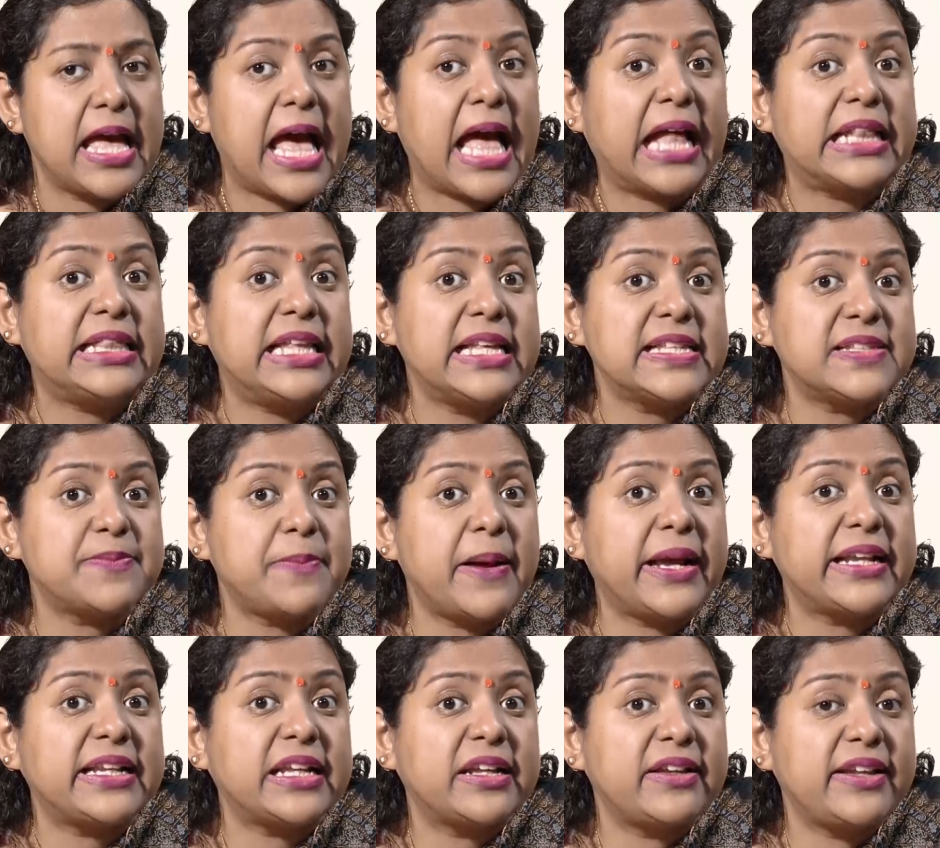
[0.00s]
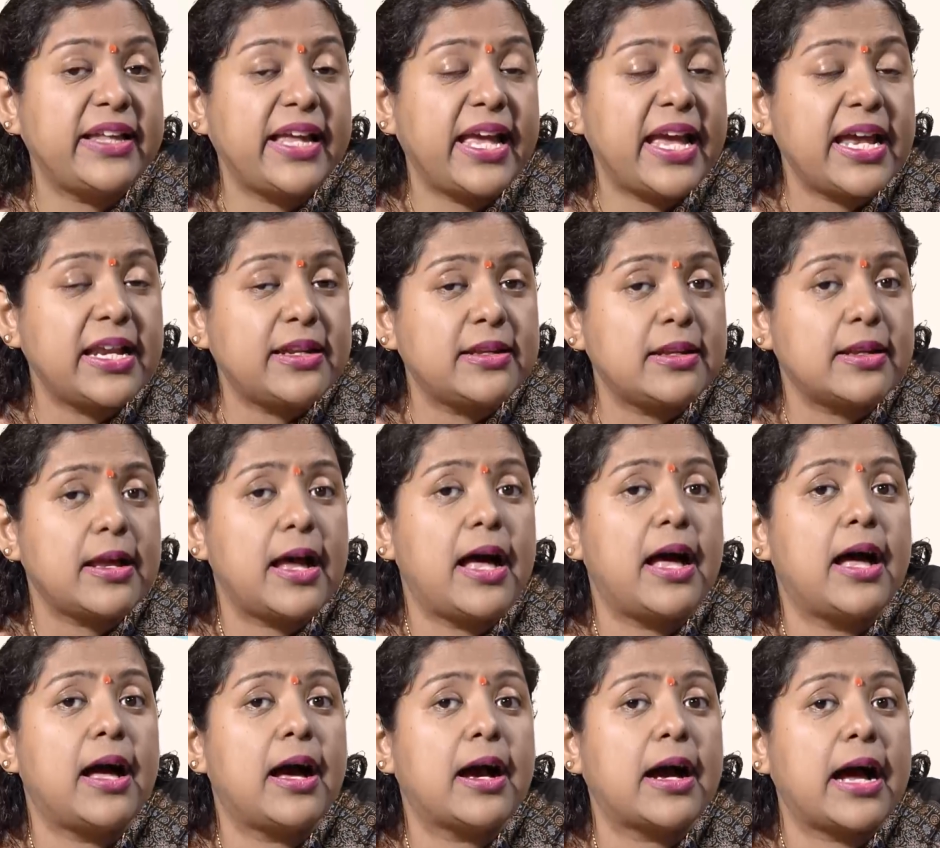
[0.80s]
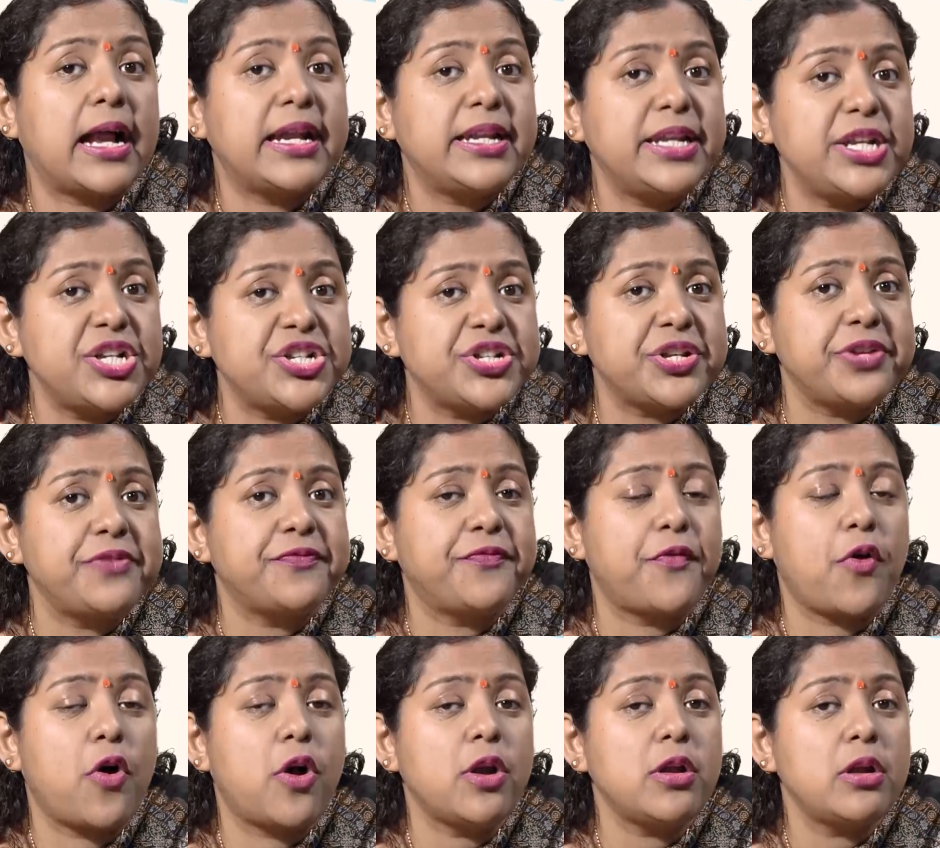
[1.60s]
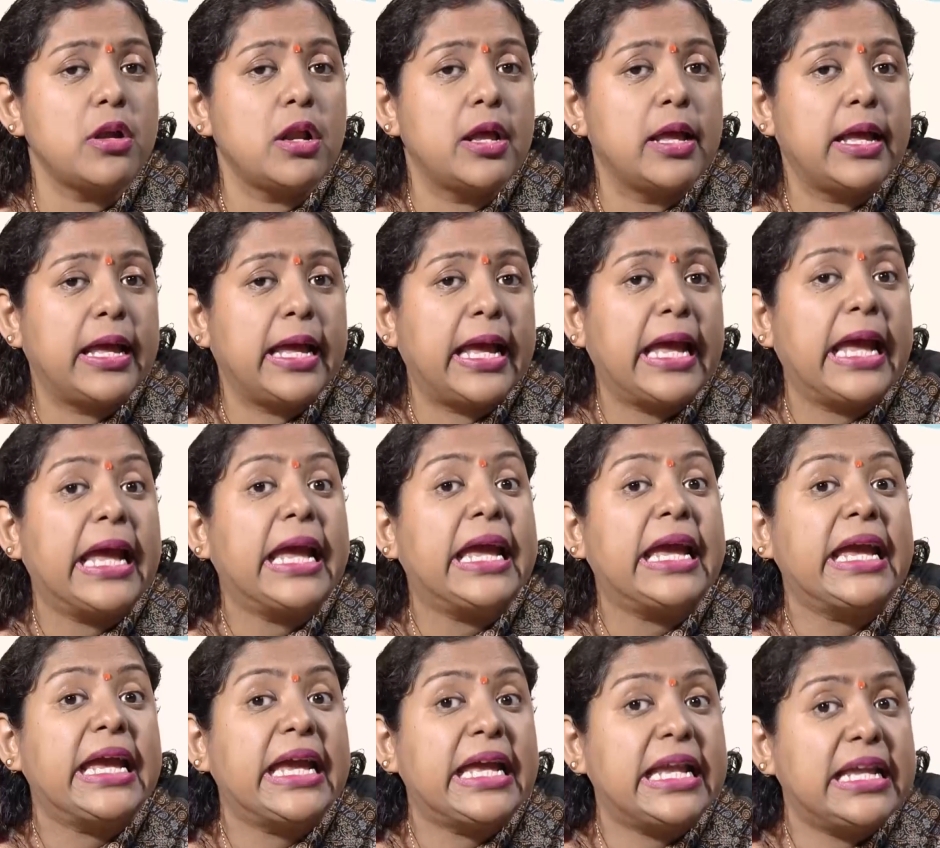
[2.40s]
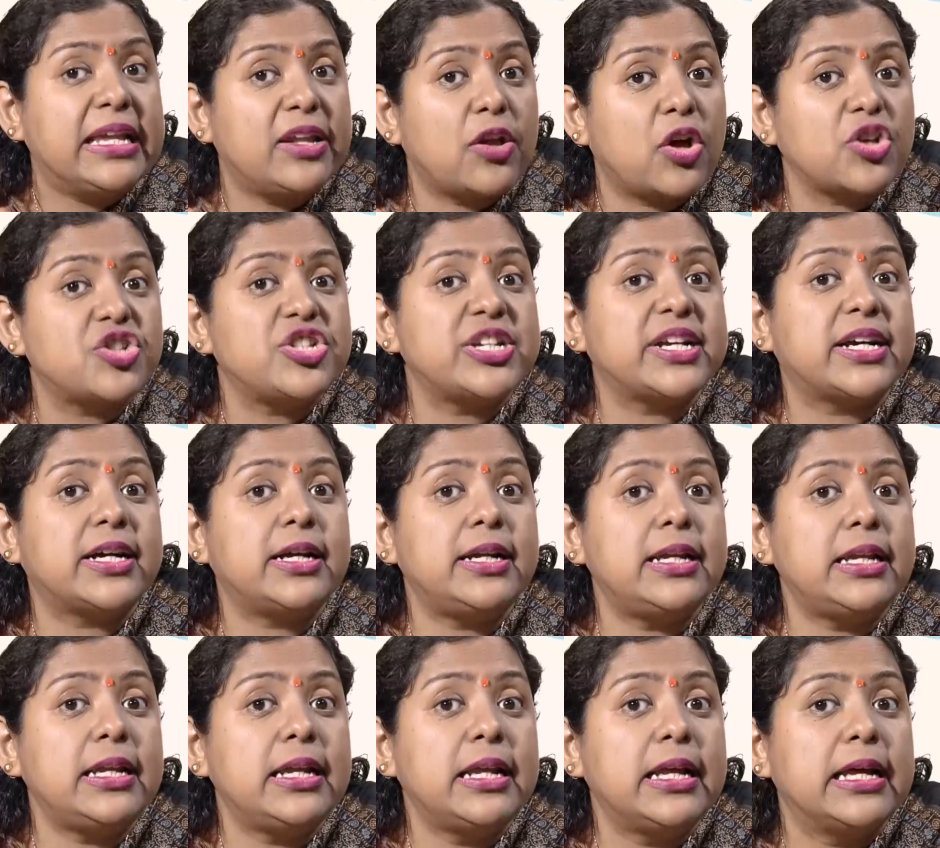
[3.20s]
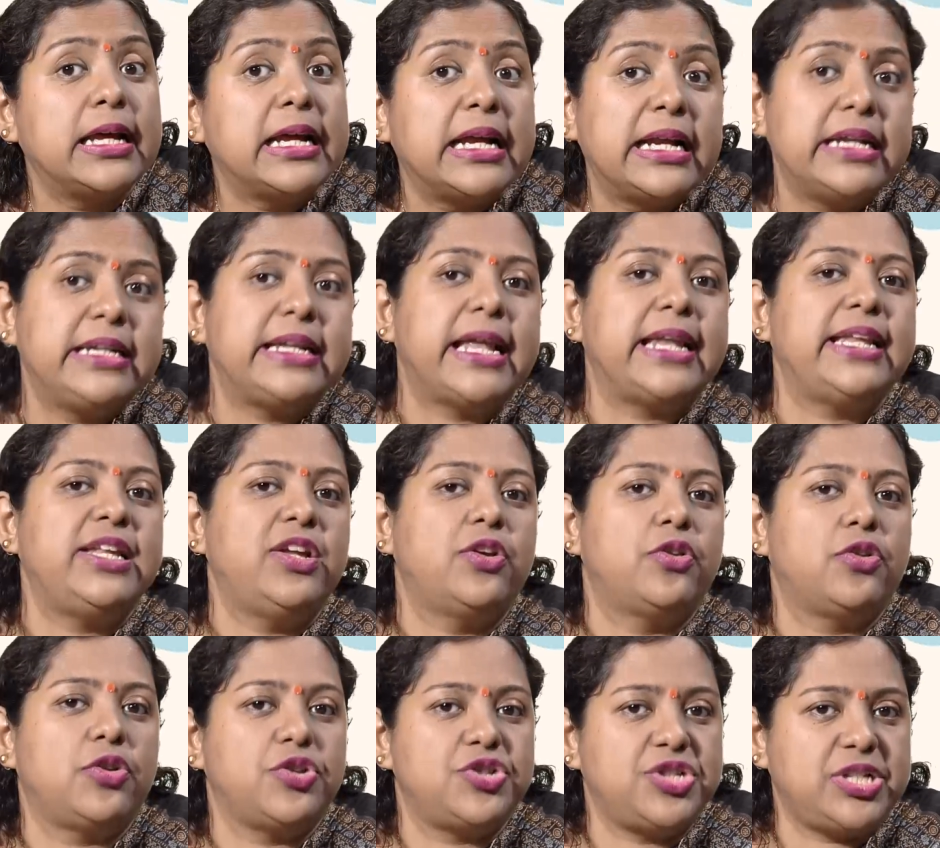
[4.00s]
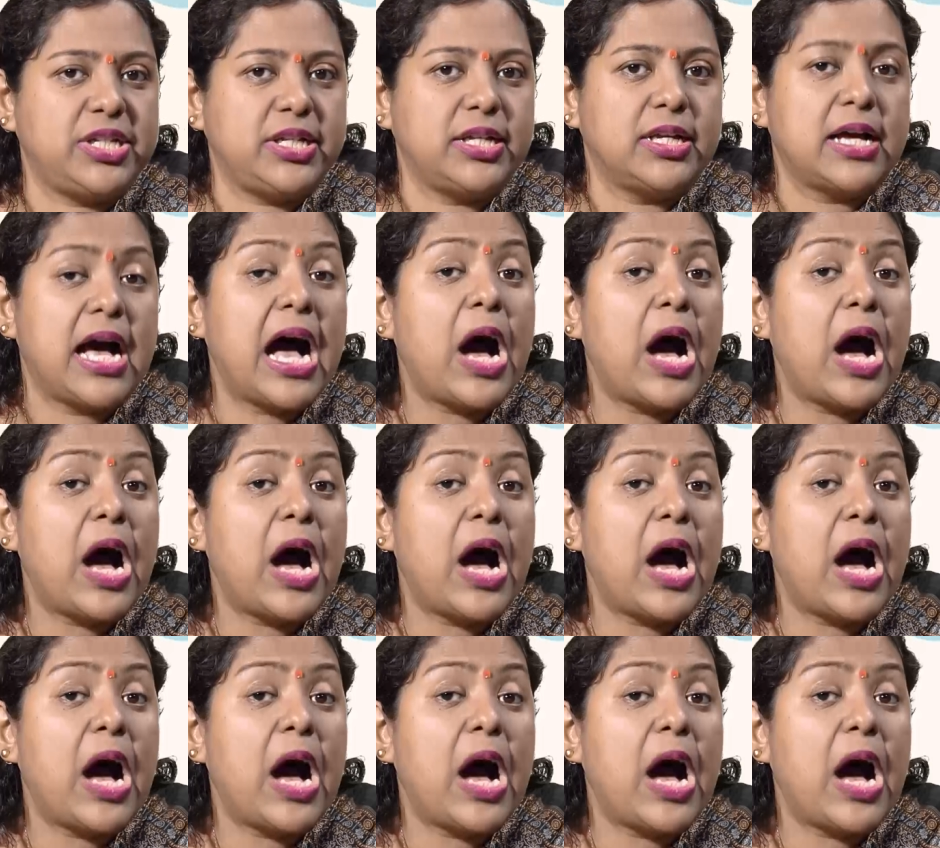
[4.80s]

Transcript: And this might create a condition for illogical teleology.